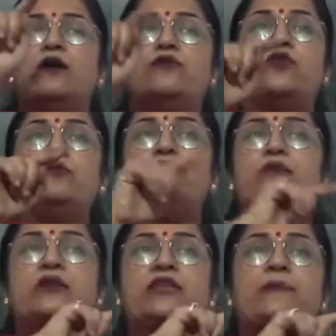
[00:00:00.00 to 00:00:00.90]
From
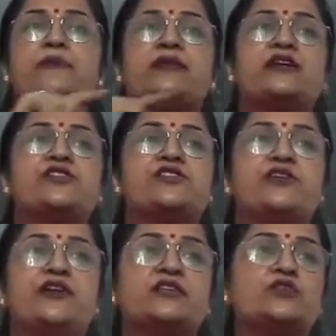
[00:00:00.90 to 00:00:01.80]
Madhya
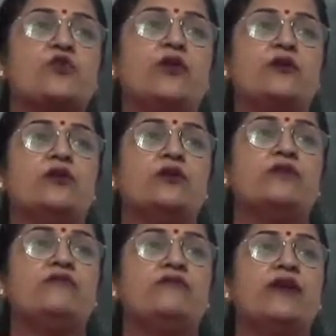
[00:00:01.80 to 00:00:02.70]
Pradesh it is going on,
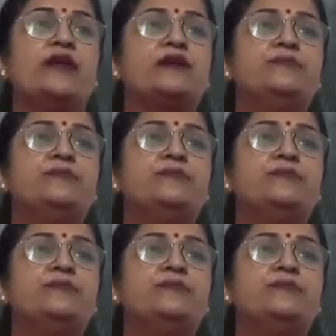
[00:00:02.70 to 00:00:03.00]
right?